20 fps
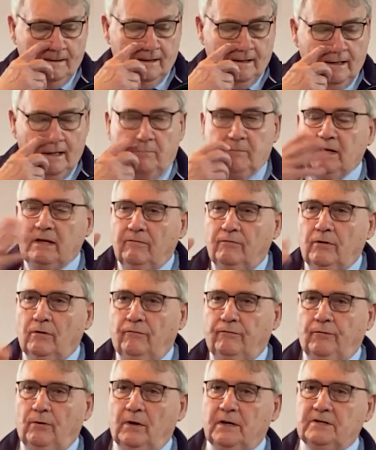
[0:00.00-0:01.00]
Let me give you a
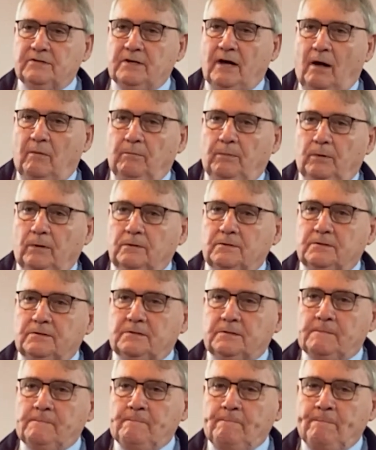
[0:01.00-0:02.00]
few
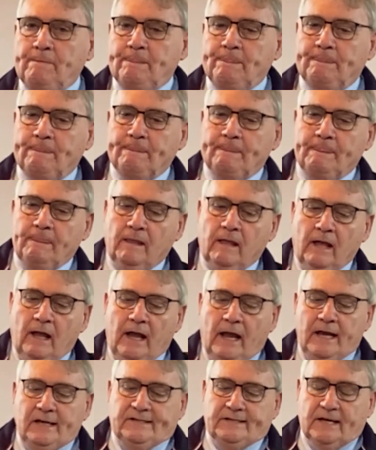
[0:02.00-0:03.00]
examples.
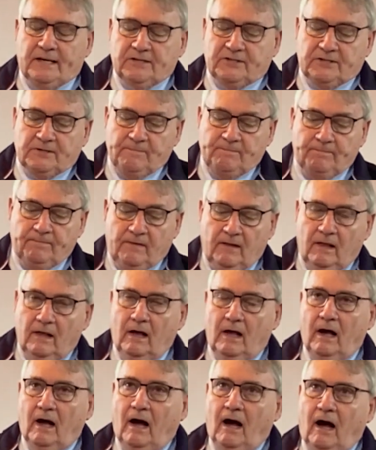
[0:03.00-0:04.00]
He says,
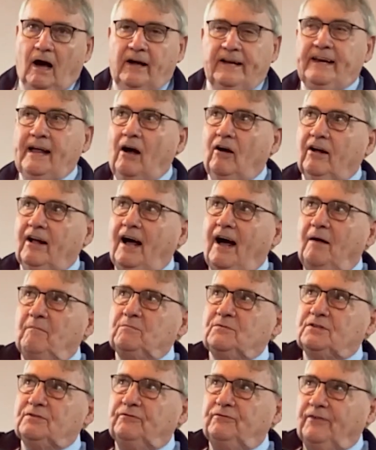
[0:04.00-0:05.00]
I now come
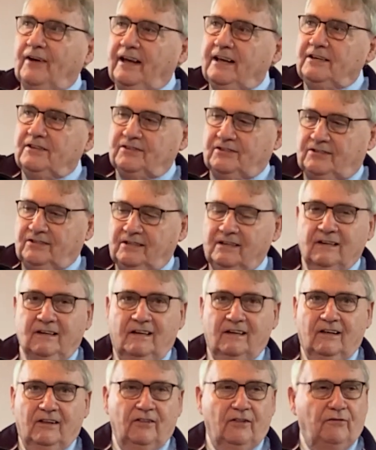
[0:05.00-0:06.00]
to face
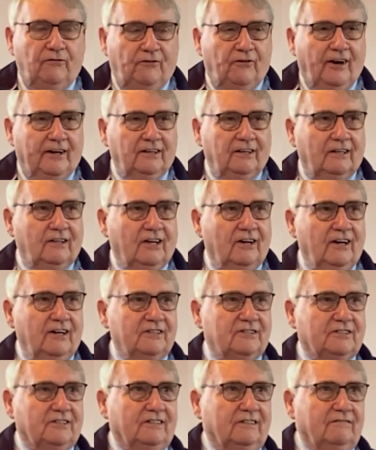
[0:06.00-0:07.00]
the final
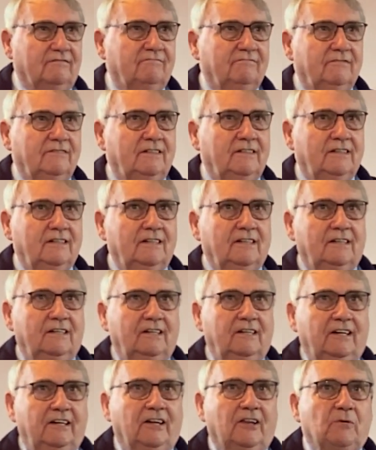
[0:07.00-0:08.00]
curtain.
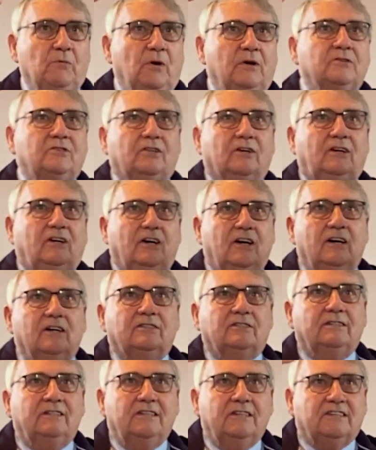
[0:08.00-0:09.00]
In other words, the
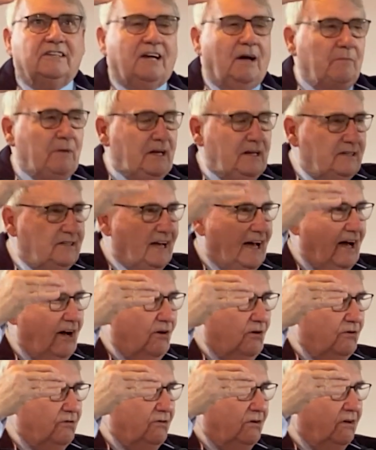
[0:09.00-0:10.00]
curtain is coming
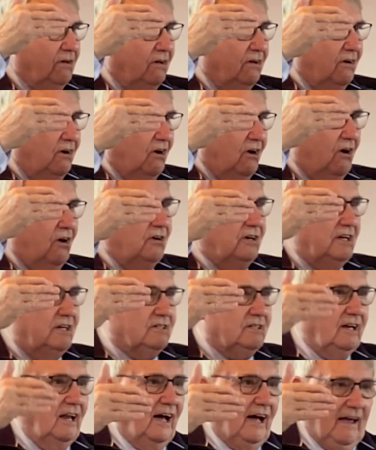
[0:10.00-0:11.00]
down on
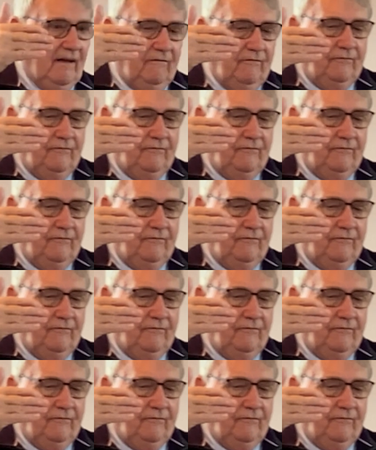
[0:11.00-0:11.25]
his life.